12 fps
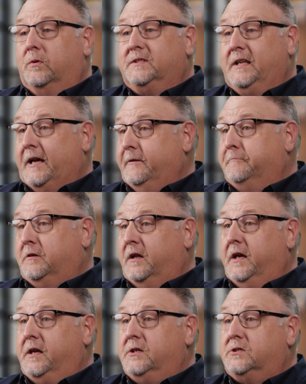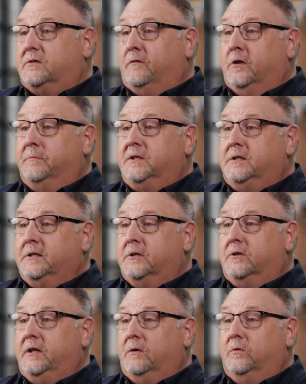was not in place for the
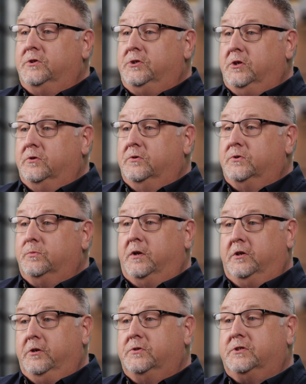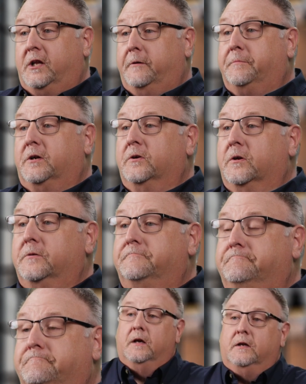material that was used when a new setup occurred.
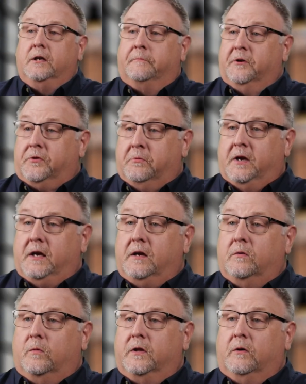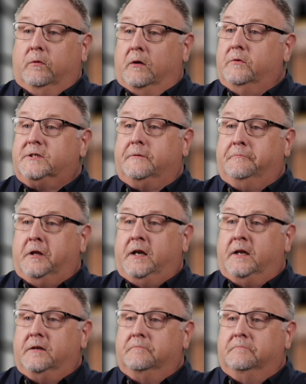Number 3, when the run was
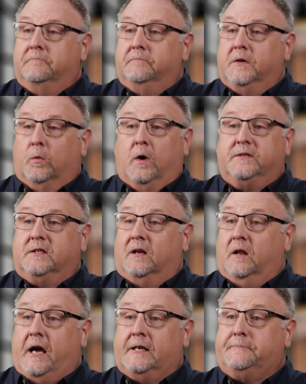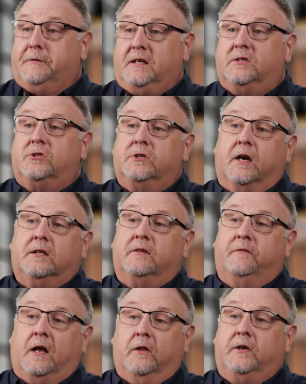completed, there wasn't a last piece check to
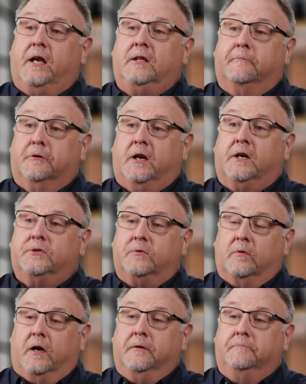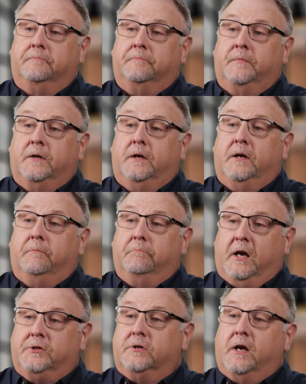validate the production run.
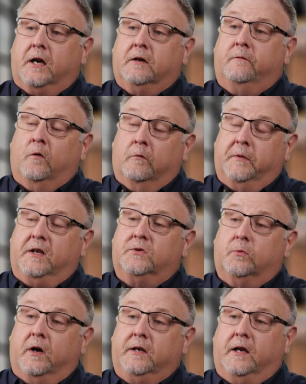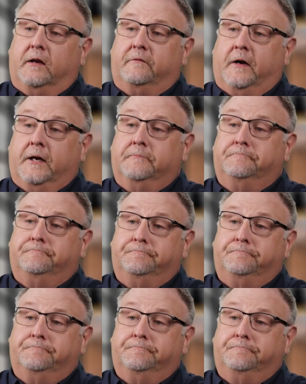Major nonconformities were identified.